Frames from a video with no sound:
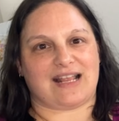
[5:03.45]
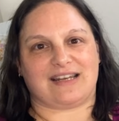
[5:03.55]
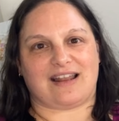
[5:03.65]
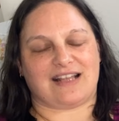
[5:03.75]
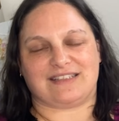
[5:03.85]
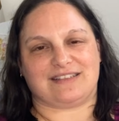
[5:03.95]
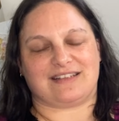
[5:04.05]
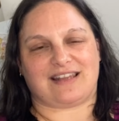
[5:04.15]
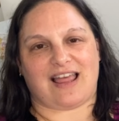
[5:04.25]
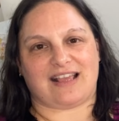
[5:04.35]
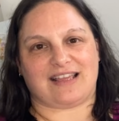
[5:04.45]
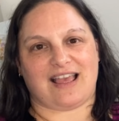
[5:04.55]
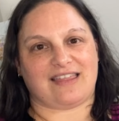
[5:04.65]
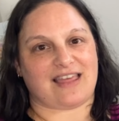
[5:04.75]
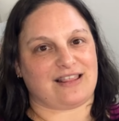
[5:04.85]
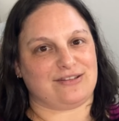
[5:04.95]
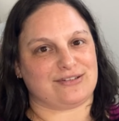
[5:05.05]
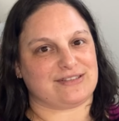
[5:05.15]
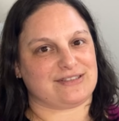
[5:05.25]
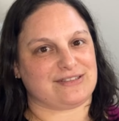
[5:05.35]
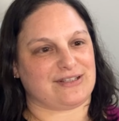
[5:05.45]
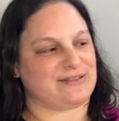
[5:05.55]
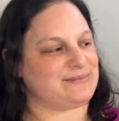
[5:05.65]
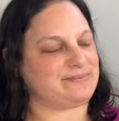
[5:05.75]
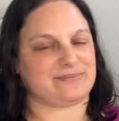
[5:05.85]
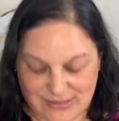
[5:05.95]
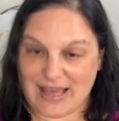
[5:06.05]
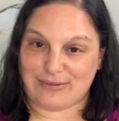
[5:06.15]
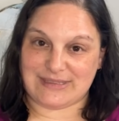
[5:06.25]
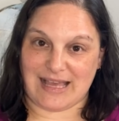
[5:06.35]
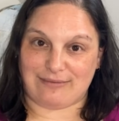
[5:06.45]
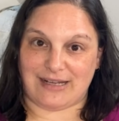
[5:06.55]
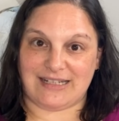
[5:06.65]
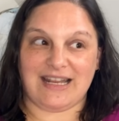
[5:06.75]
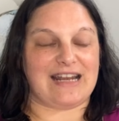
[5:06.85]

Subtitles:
and I didn't like how that looked. So that was that one.